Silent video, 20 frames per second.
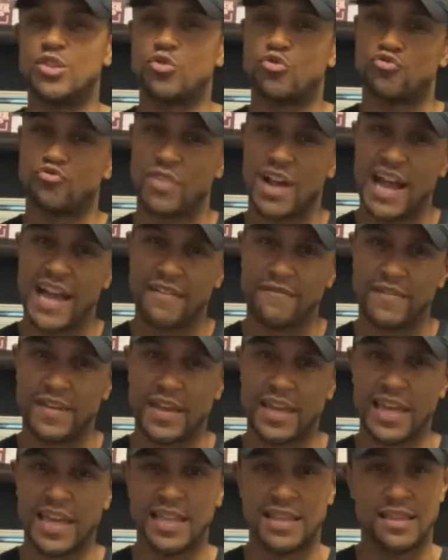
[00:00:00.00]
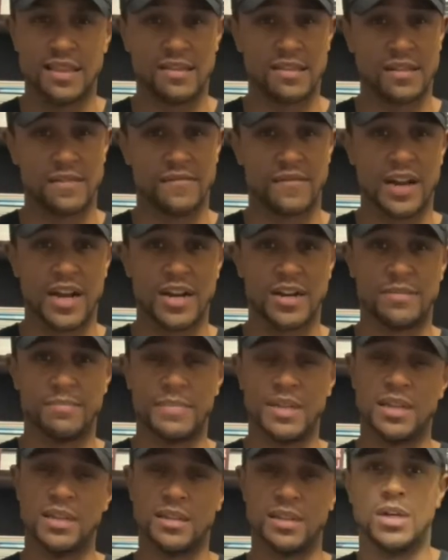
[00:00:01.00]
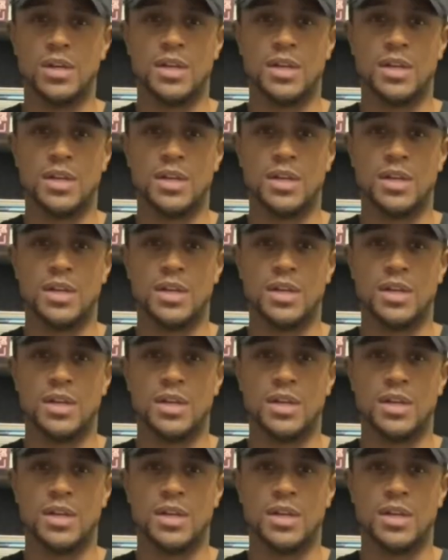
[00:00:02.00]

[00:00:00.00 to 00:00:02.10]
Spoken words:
thriving in this environment.